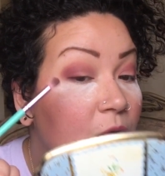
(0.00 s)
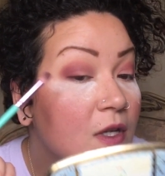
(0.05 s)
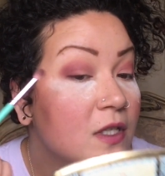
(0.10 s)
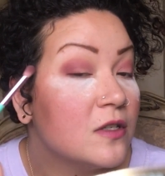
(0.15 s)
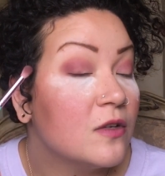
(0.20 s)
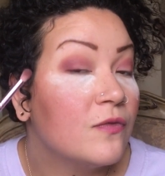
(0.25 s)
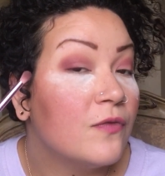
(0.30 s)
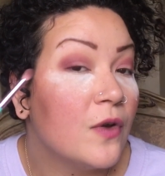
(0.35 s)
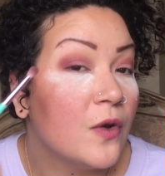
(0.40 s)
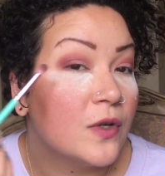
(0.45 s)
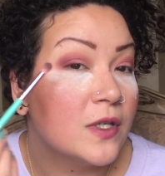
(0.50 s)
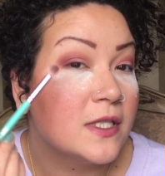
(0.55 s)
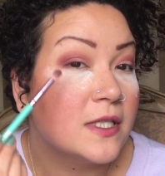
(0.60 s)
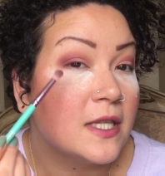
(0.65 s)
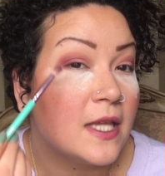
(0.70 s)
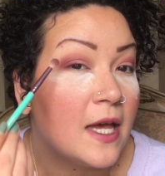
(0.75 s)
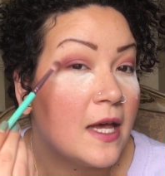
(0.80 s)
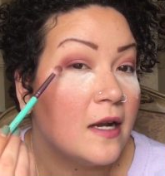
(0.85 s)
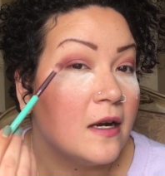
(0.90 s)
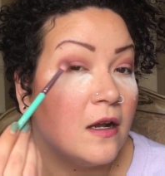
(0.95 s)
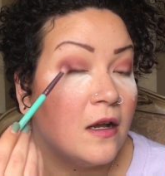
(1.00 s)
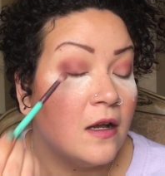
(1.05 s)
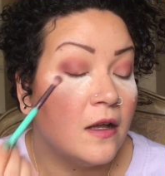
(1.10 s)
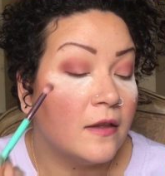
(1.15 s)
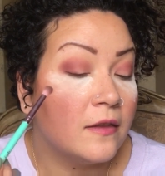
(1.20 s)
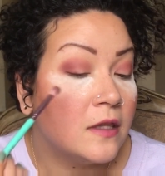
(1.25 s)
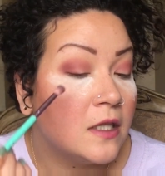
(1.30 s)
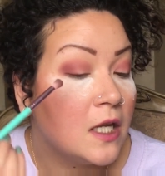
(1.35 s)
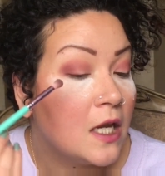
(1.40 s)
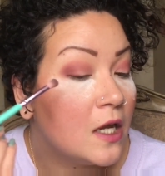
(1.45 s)
going to focus that
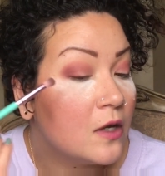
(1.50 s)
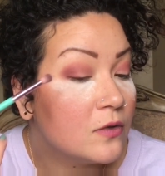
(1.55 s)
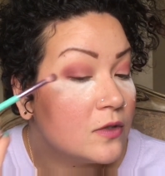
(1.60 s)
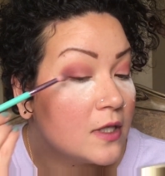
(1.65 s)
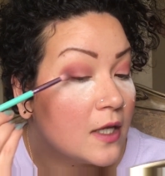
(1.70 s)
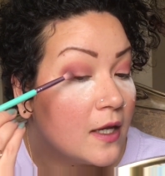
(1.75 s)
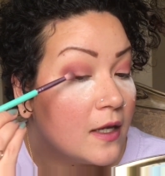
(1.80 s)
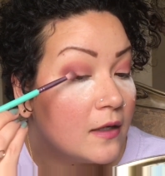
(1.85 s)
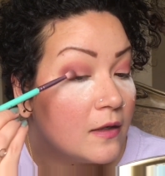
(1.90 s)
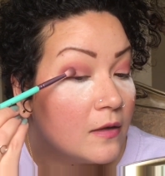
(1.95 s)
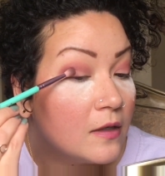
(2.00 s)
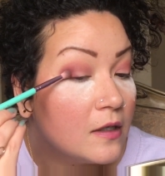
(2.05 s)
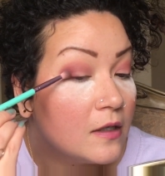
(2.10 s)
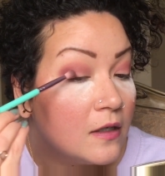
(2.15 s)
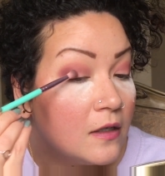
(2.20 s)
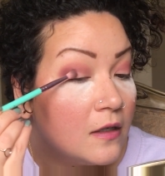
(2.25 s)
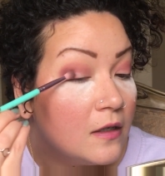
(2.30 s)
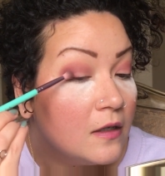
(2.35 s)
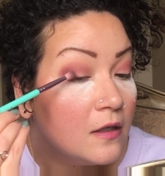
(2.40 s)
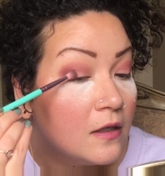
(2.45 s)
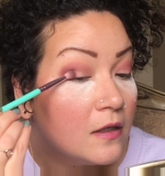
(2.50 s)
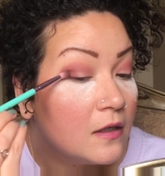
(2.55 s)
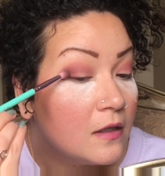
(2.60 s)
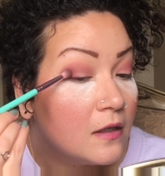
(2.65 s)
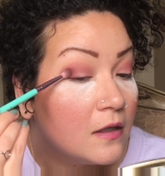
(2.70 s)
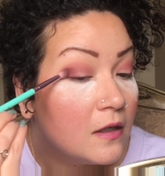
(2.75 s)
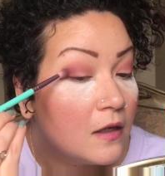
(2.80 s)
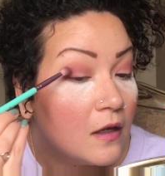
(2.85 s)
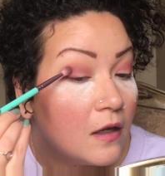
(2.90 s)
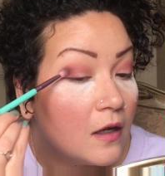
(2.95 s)
on the outside.
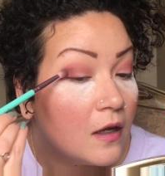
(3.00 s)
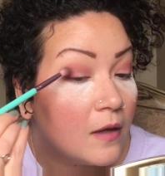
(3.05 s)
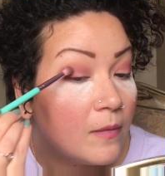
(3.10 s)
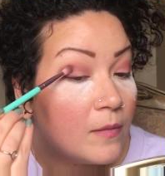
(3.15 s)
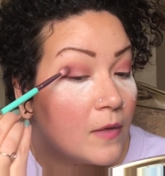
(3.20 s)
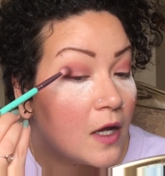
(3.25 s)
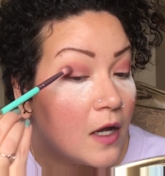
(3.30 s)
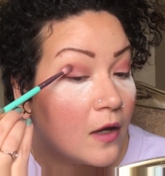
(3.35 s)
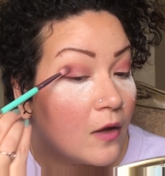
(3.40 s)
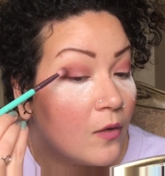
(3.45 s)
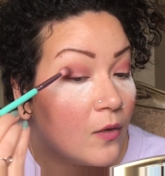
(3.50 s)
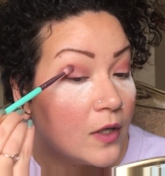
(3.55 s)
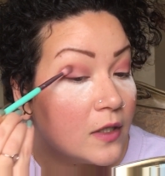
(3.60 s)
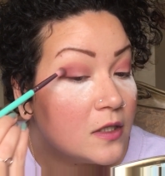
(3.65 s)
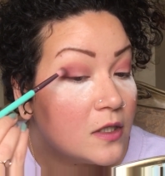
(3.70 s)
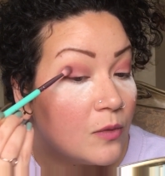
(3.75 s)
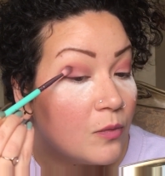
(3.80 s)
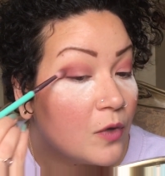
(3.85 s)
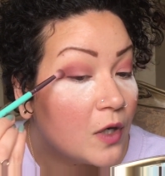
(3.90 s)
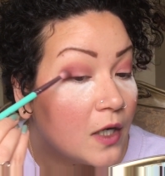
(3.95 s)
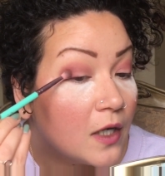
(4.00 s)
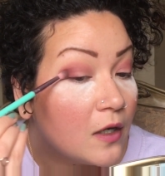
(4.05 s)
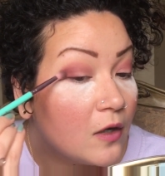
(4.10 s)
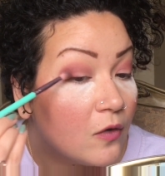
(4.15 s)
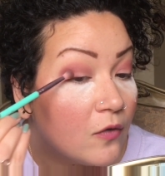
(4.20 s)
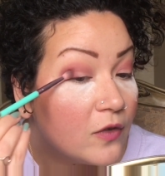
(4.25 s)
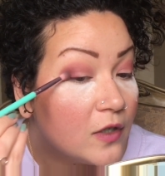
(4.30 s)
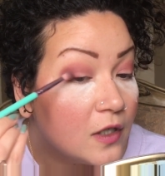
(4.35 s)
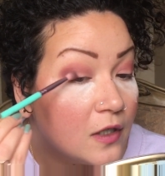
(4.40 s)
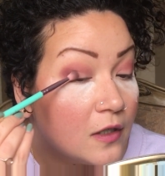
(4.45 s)
I'm not going to bring it
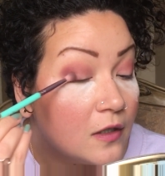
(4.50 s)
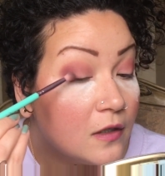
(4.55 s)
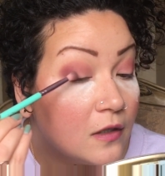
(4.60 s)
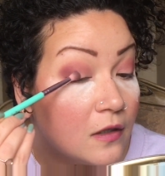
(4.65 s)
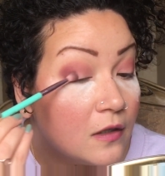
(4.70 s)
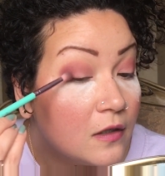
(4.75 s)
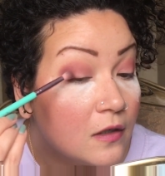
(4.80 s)
over.